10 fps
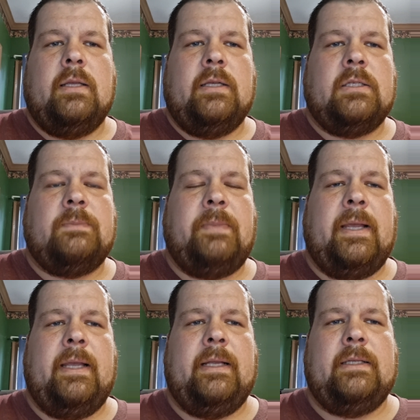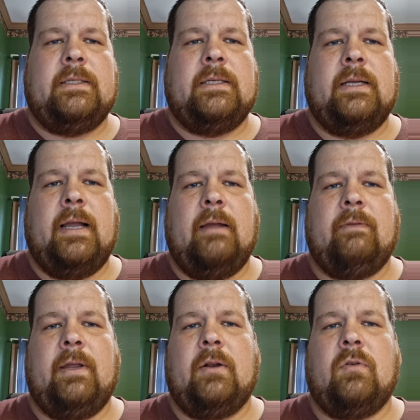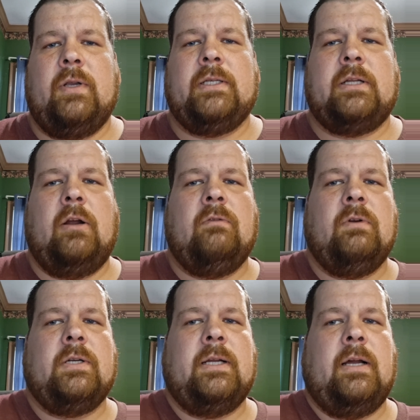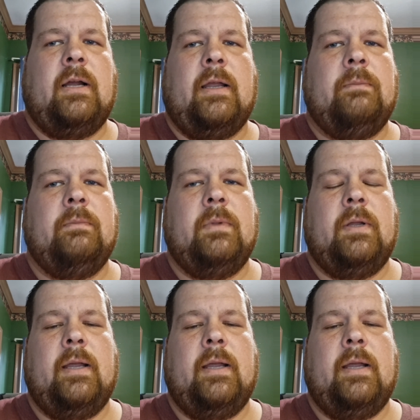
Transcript: The speeds have increased over time,